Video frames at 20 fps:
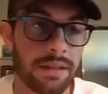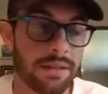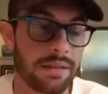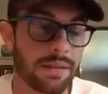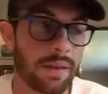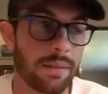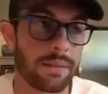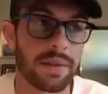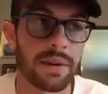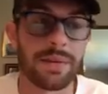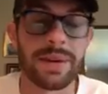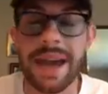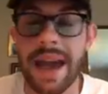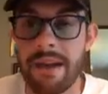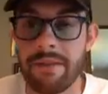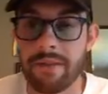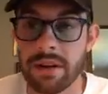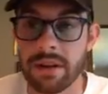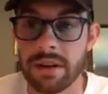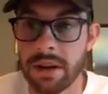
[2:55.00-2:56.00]
something we
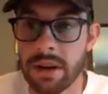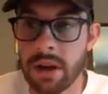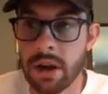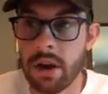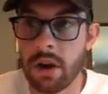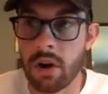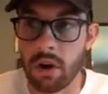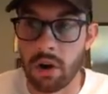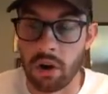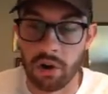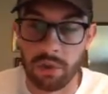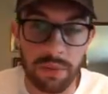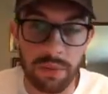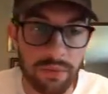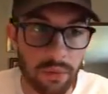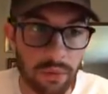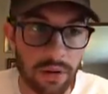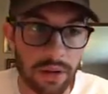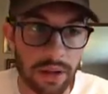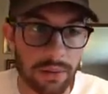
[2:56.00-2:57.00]
haven't heard
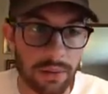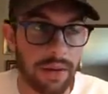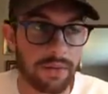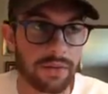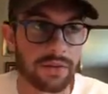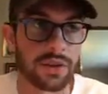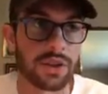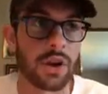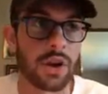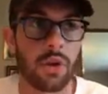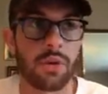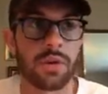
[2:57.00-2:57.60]
before. Like, we obviously know